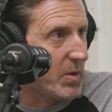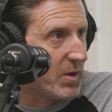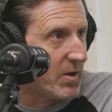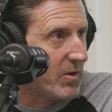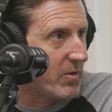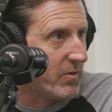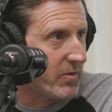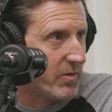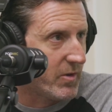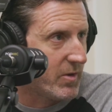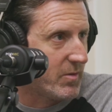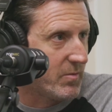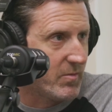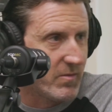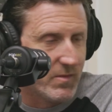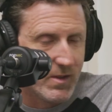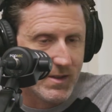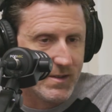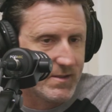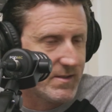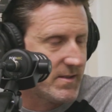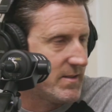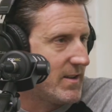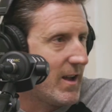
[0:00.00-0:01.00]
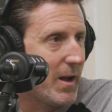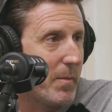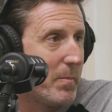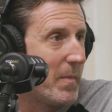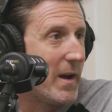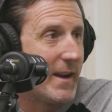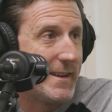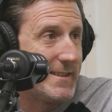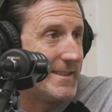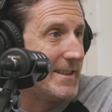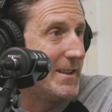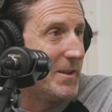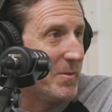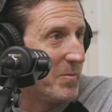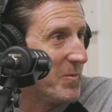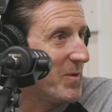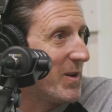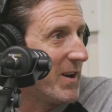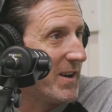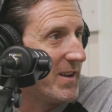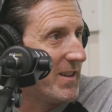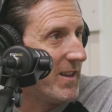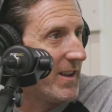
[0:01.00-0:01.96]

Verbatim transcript: You know, from it's not my team, right?